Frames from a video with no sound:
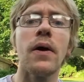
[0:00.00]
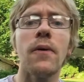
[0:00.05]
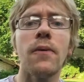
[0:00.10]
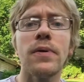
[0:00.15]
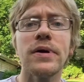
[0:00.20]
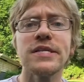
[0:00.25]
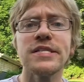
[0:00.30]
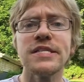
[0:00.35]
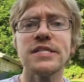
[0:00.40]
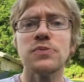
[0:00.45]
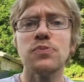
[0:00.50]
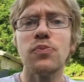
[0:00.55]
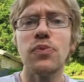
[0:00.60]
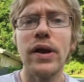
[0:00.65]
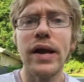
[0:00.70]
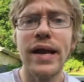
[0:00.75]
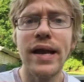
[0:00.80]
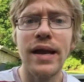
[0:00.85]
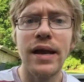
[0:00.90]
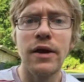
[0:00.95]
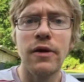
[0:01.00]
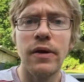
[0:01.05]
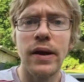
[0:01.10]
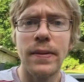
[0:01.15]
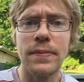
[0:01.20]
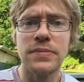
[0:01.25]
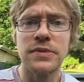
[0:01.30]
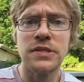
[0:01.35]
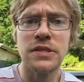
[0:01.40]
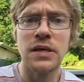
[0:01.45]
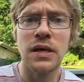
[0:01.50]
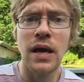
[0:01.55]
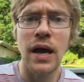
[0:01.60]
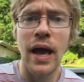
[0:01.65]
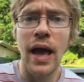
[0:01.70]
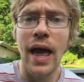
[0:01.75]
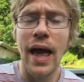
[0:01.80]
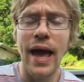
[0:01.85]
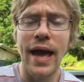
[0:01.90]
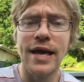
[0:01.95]
which is breaking grips
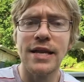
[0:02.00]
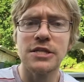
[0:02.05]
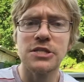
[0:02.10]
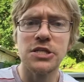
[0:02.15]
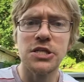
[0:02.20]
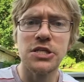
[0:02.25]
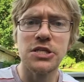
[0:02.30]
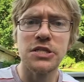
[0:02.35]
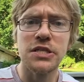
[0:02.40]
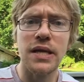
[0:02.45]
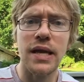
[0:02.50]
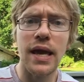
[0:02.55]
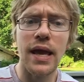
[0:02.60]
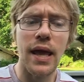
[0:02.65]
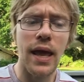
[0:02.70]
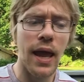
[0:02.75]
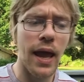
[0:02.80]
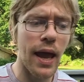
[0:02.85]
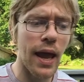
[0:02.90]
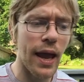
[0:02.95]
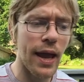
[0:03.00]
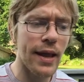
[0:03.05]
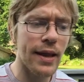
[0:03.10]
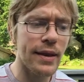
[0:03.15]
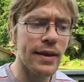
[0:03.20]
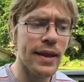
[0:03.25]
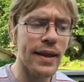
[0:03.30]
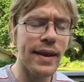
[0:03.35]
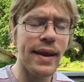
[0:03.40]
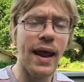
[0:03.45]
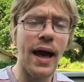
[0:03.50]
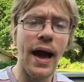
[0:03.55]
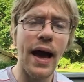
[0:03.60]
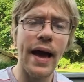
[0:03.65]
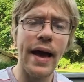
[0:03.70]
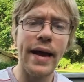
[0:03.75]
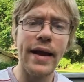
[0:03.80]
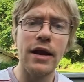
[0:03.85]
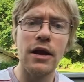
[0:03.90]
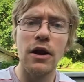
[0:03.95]
and just
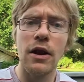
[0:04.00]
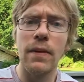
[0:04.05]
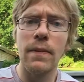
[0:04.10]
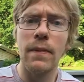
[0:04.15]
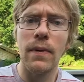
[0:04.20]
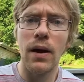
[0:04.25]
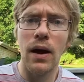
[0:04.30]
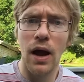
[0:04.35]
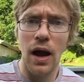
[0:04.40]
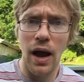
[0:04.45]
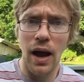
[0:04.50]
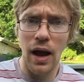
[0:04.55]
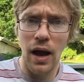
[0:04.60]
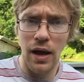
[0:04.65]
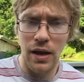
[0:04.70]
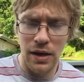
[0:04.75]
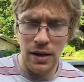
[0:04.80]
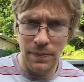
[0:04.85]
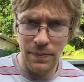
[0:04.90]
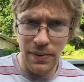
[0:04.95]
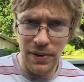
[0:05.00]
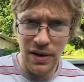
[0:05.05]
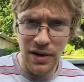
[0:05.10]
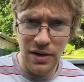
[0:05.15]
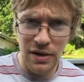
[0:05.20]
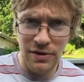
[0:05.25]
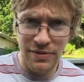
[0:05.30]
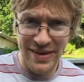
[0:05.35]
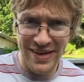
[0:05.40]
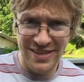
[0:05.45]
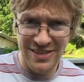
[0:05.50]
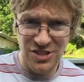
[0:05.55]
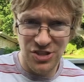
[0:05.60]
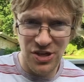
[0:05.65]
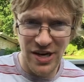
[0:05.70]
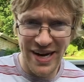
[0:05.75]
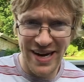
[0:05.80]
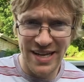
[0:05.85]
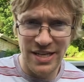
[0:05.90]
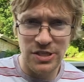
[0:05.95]
denying your partner their
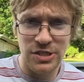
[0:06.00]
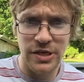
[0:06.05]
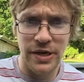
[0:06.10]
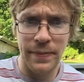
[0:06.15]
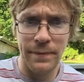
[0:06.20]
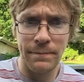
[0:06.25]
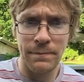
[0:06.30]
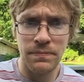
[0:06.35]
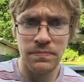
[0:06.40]
strategy.